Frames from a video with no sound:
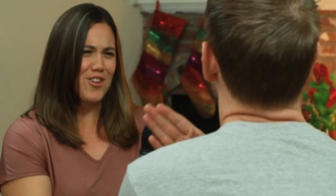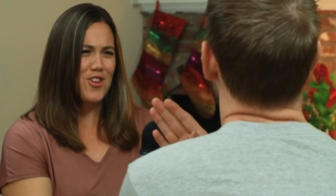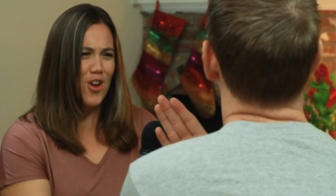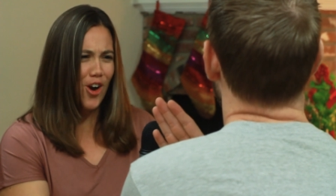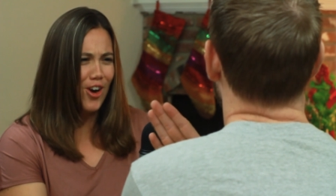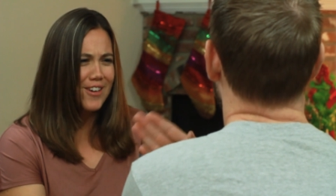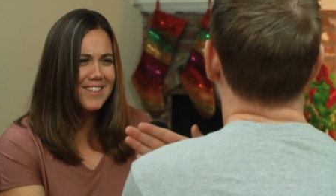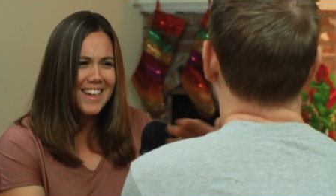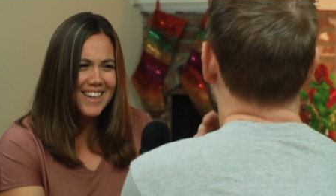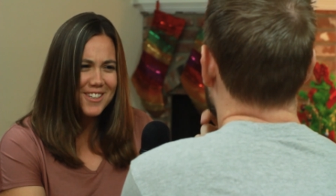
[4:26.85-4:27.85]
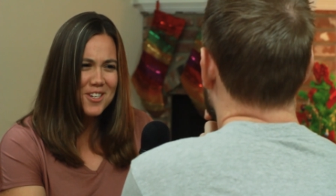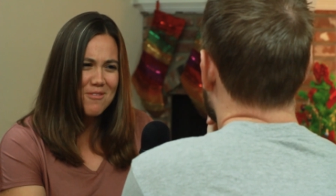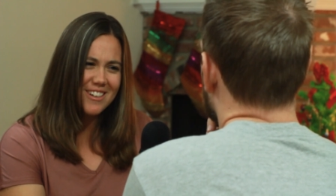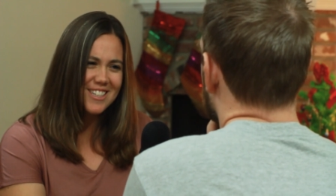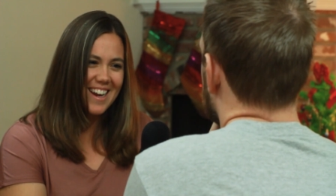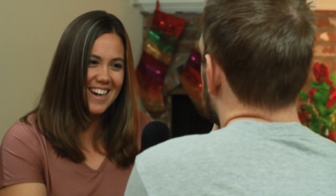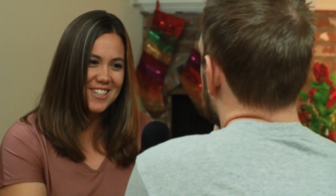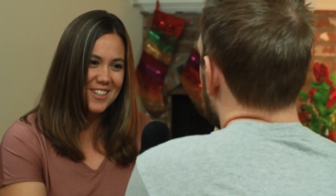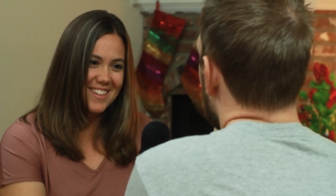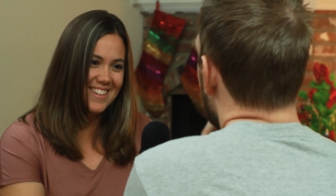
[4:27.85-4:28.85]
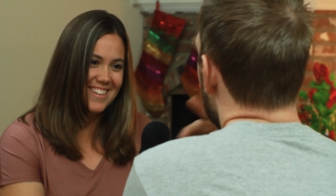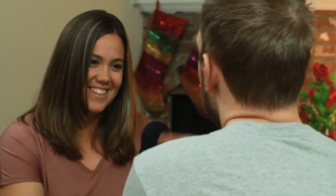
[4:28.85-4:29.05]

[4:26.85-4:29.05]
You're saying too much action?